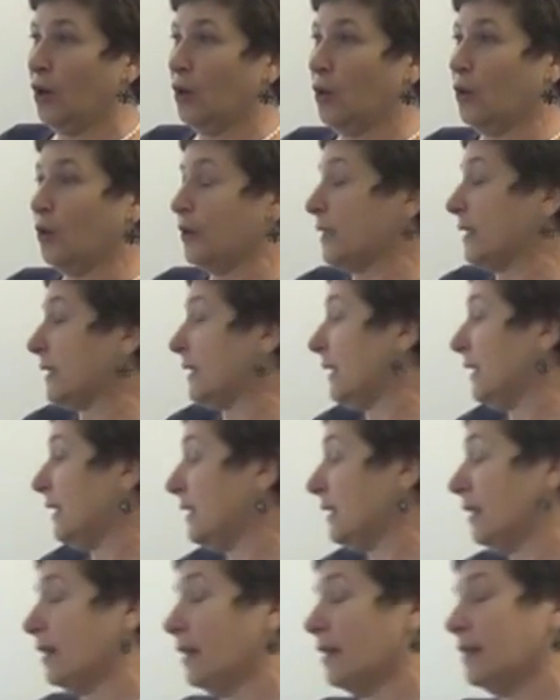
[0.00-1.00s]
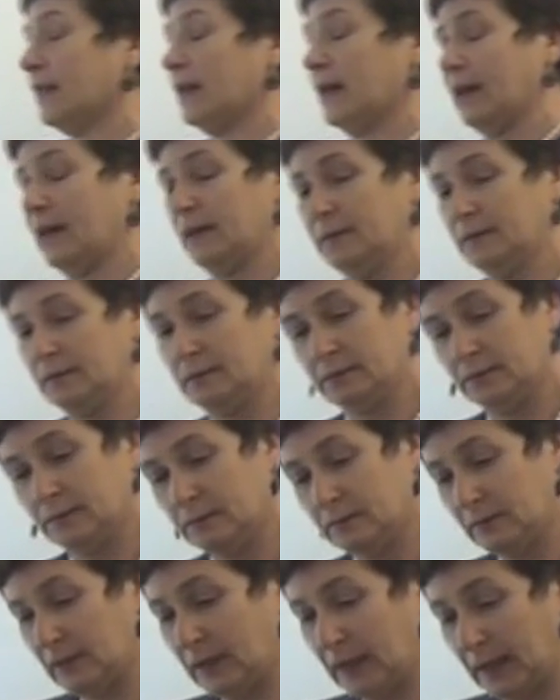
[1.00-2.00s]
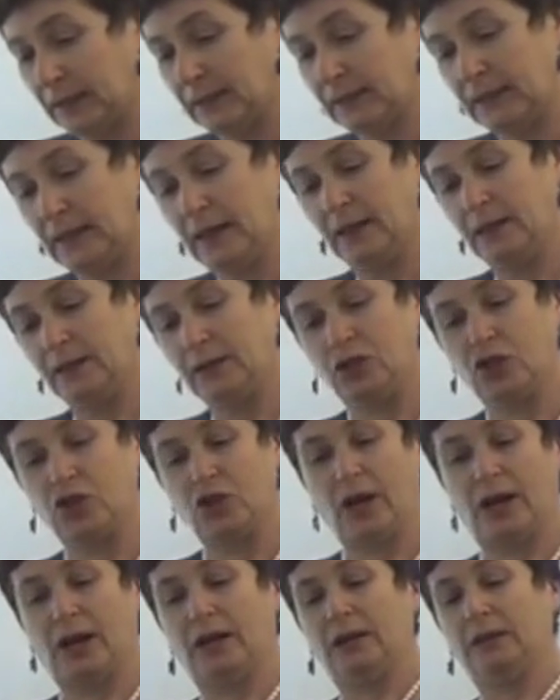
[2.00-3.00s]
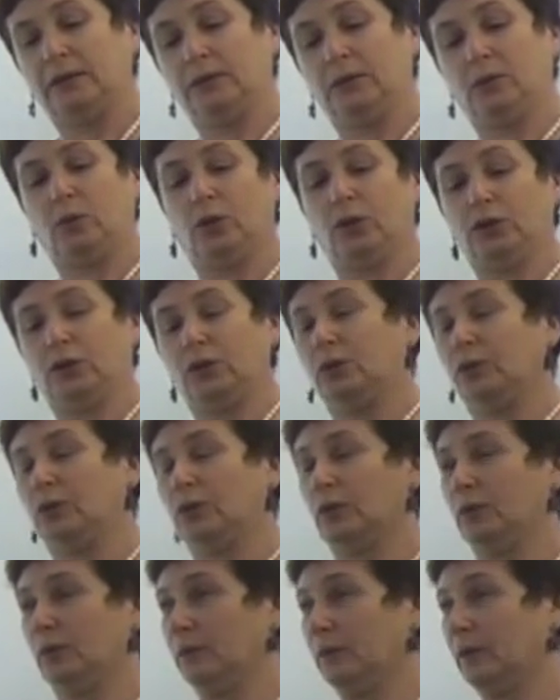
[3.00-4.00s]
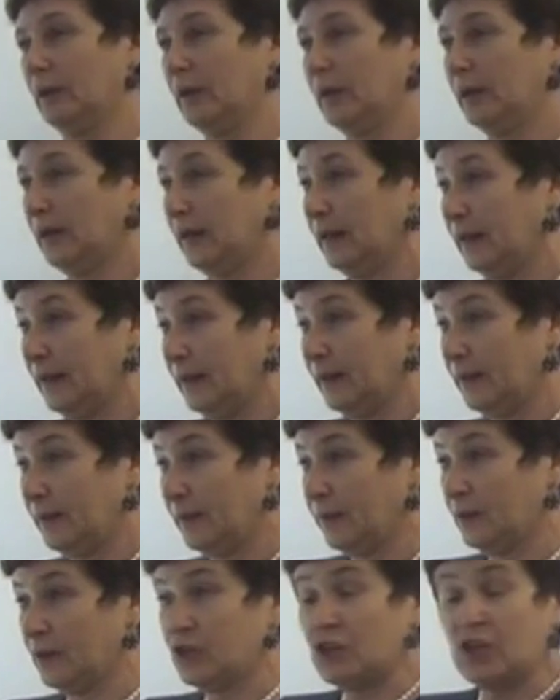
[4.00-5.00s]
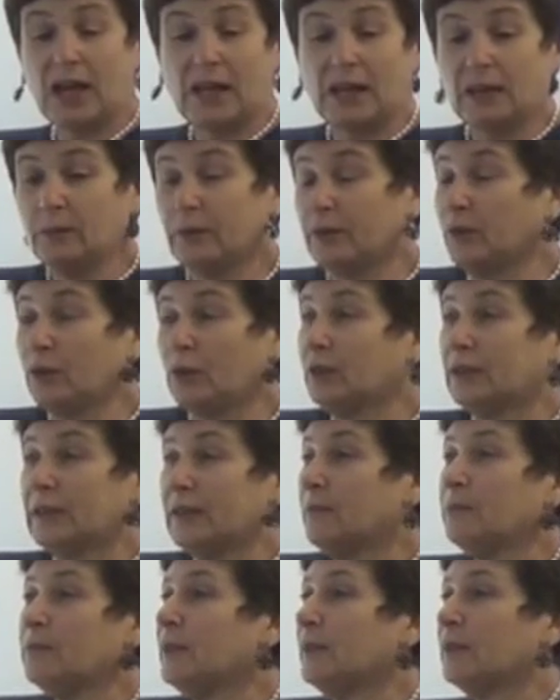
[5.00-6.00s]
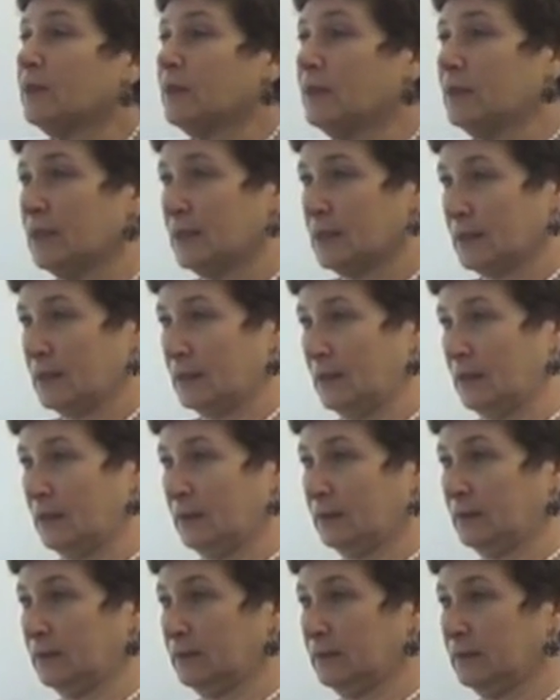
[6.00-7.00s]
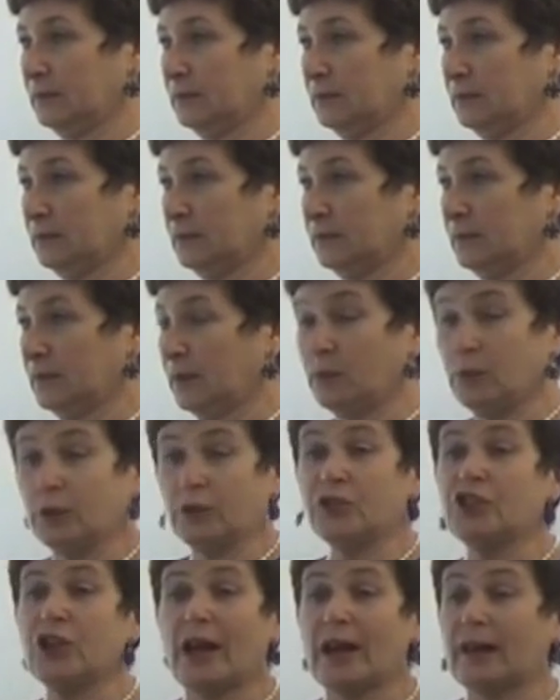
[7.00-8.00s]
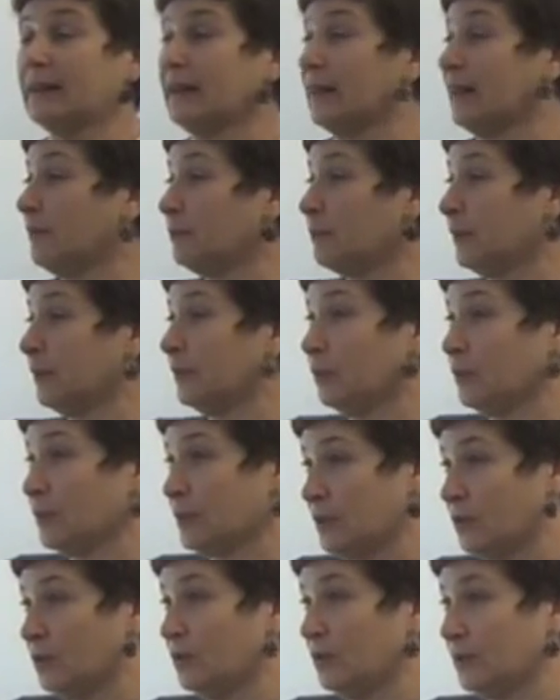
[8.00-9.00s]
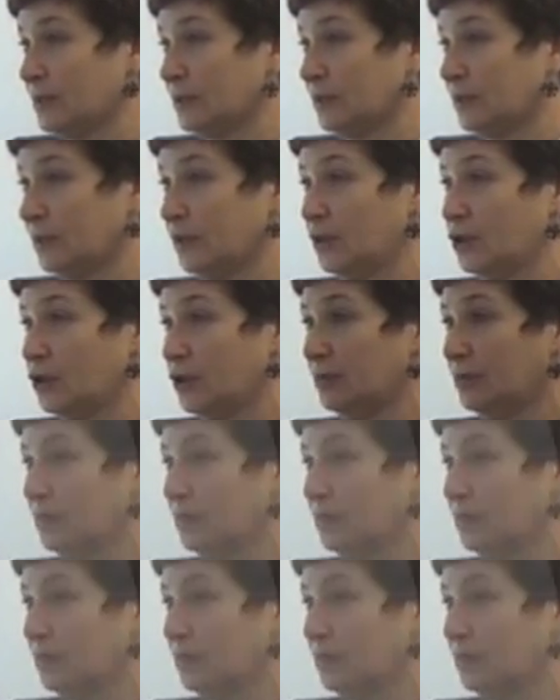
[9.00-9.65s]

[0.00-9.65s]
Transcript: who is sitting there and telling child what to do, child will not compete with this adult. Will child compete with you as a teacher?